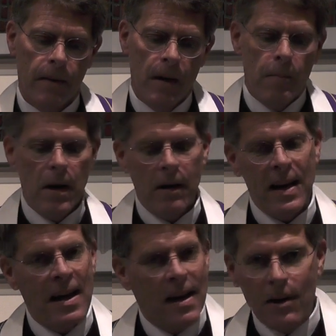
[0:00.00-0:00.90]

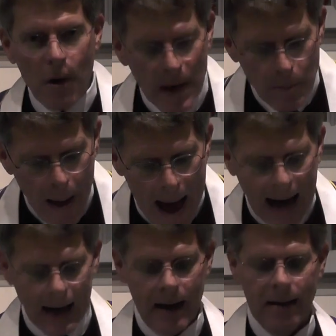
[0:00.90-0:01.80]
Merely going
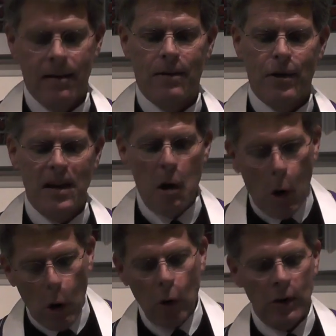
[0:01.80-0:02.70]
back to the
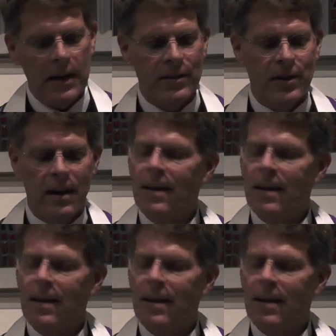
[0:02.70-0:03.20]
old is